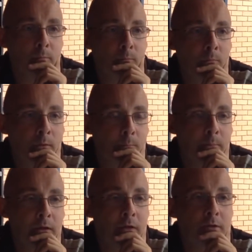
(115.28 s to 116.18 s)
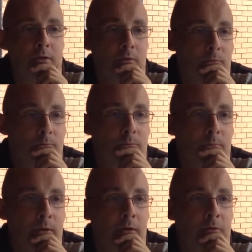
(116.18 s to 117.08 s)
My biggest
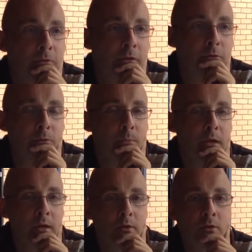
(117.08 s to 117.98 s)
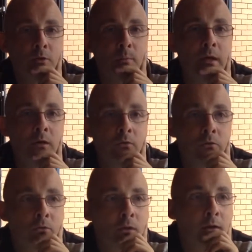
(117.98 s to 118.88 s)
thing for me is just making
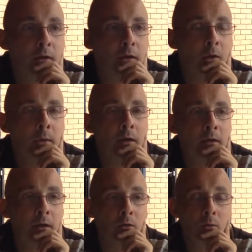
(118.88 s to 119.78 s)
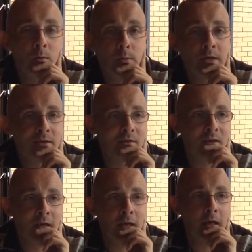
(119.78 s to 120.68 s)
sure that I go out there, do the best that
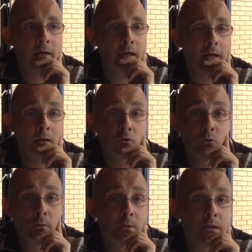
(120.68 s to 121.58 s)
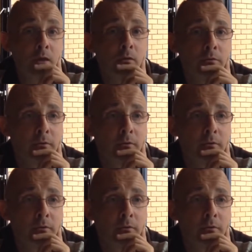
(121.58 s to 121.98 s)
I can, and enjoy myself.